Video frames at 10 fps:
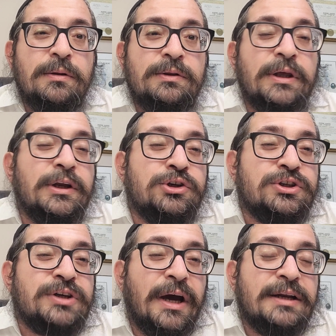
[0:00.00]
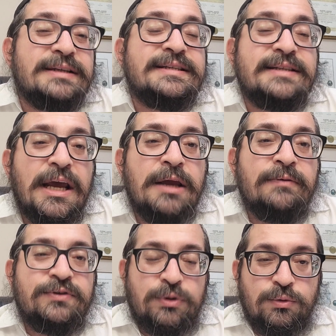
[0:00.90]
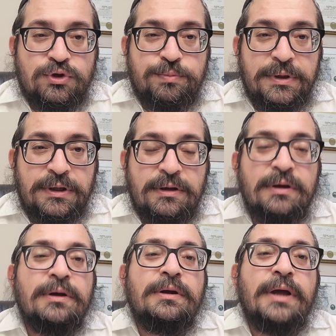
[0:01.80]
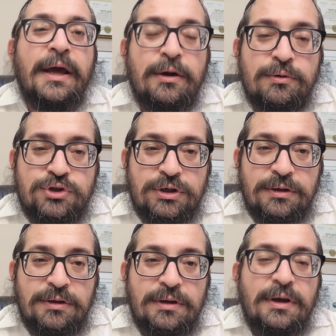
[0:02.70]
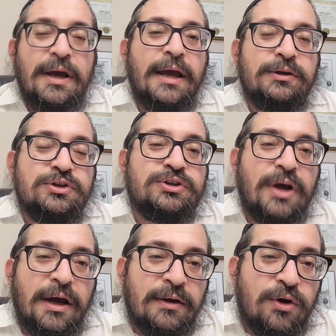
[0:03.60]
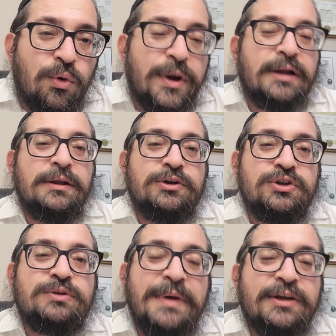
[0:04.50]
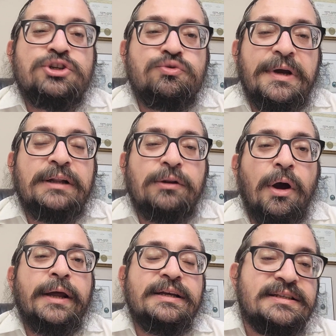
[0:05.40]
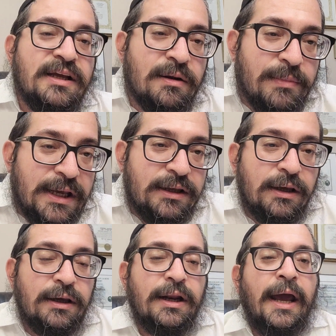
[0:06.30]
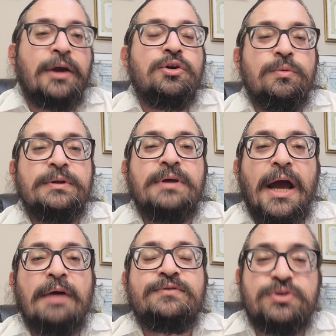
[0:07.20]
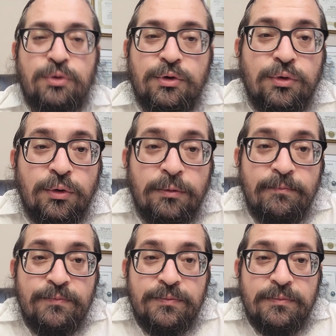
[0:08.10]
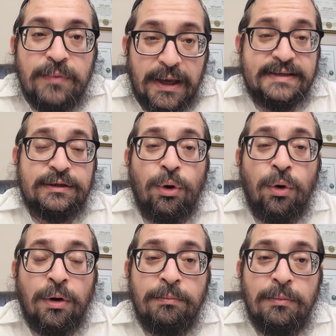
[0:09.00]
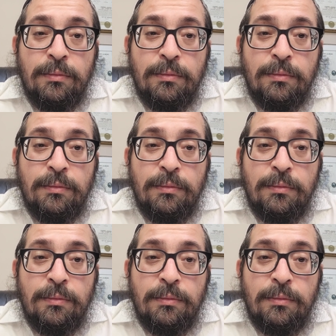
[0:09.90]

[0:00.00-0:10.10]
did he just kind of save, so to speak, energy and just kind of quickly just made a straight line instead of making an accurate half circle as an arm?